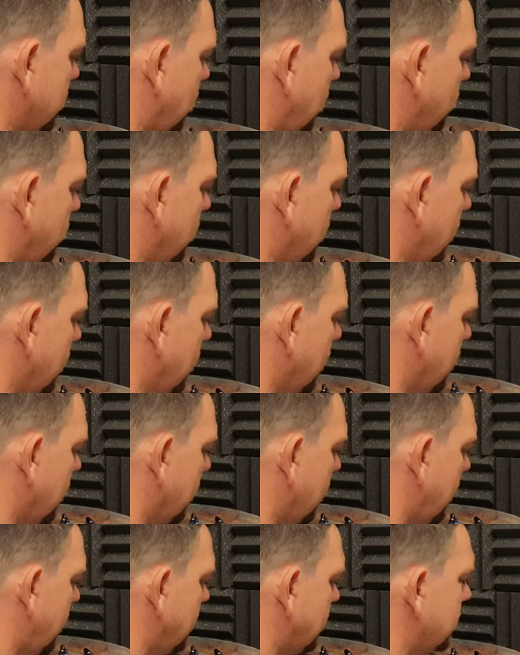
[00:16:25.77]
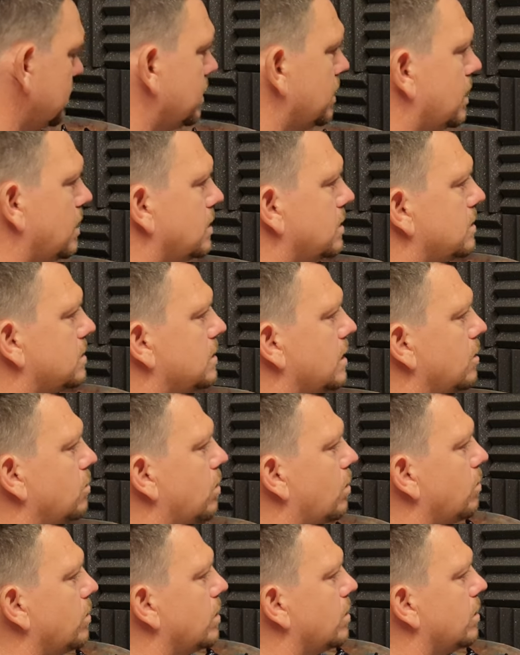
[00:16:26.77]
So let's let's see
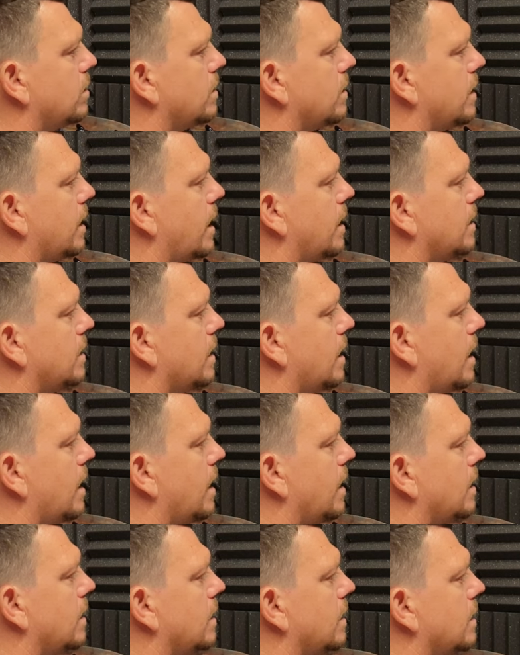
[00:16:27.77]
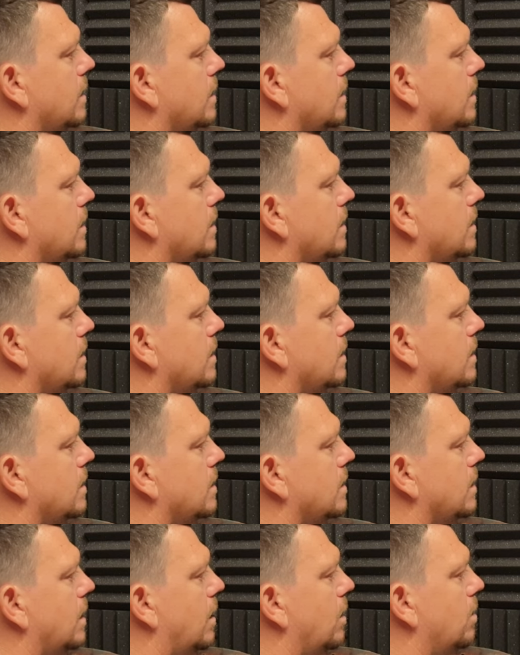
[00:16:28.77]
what we're going to get there.
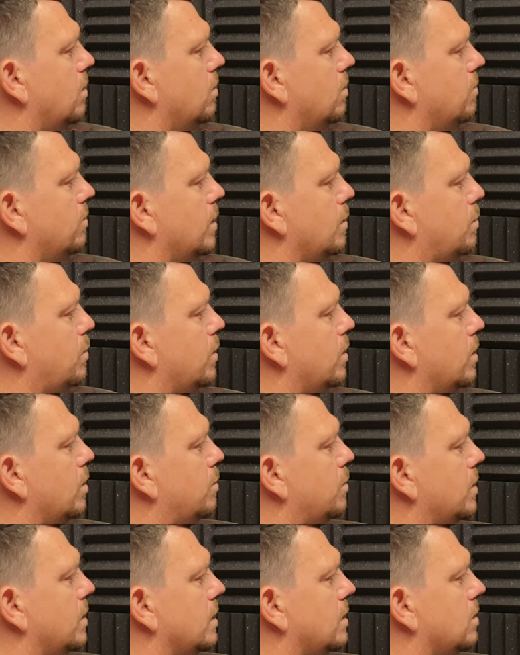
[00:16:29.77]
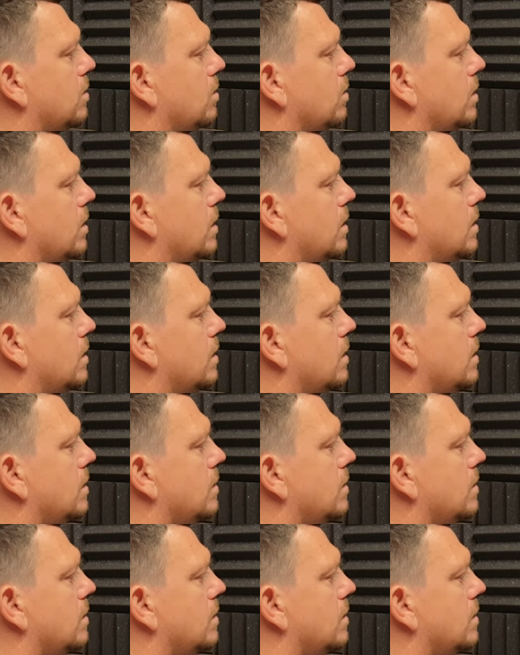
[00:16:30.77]
A lovely purpley colour,